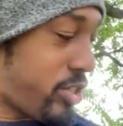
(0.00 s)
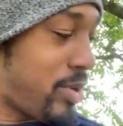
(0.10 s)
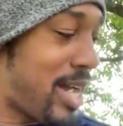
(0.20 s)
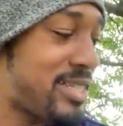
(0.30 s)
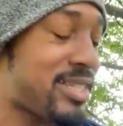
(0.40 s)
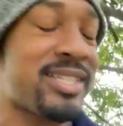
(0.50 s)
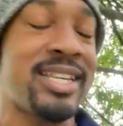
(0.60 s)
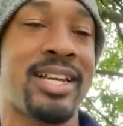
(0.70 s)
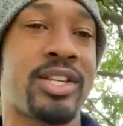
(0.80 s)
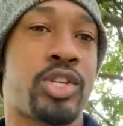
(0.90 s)
do not
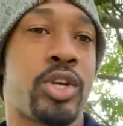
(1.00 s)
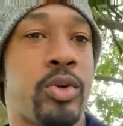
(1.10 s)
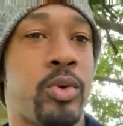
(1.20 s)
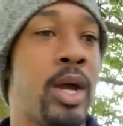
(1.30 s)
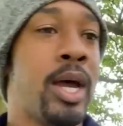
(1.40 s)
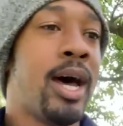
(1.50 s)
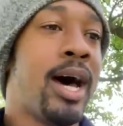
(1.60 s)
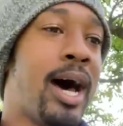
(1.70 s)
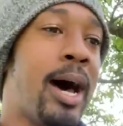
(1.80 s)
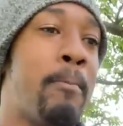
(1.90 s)
seek to
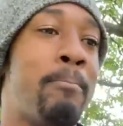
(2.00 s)
uh,